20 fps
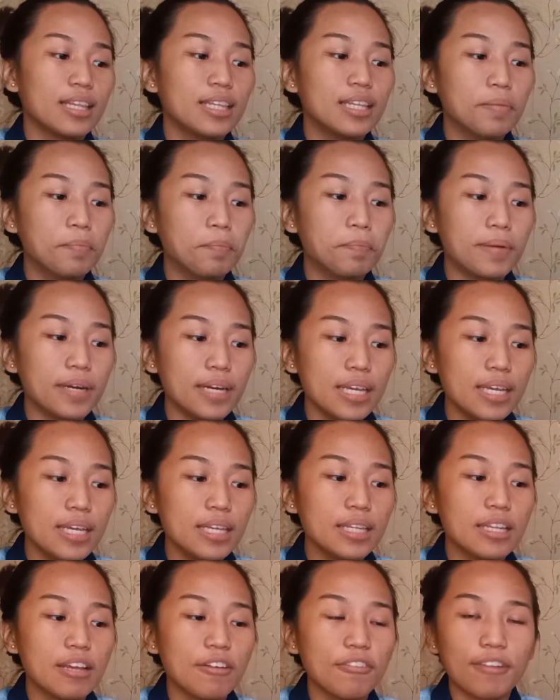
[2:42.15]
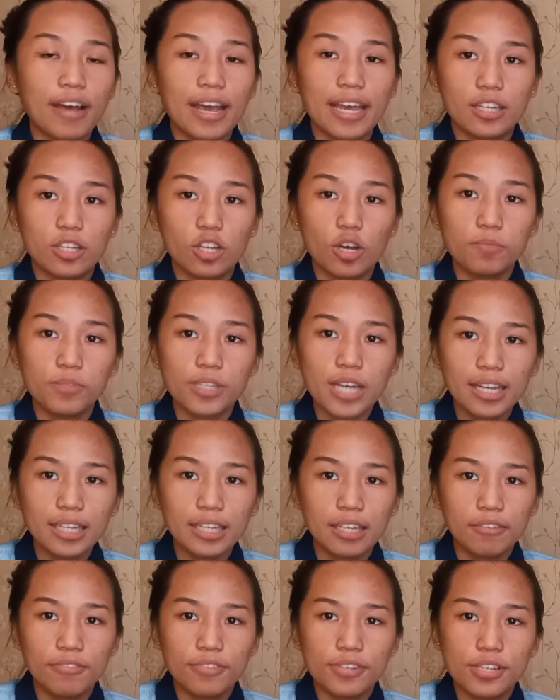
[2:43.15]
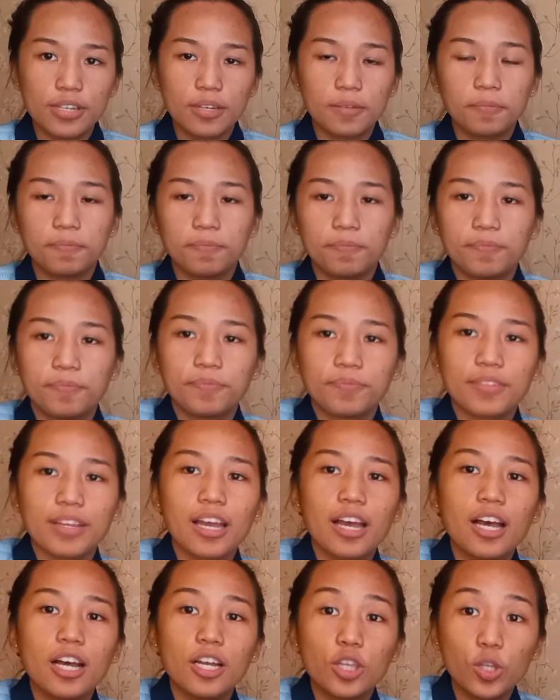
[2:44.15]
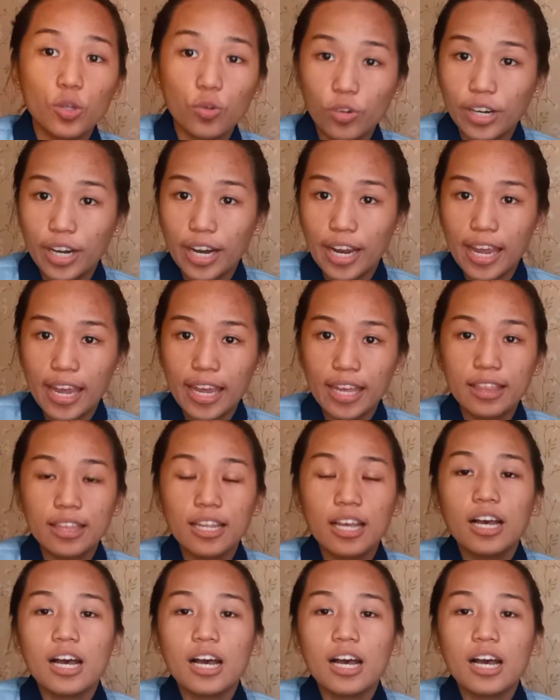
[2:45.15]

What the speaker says: the predefined objectives, to create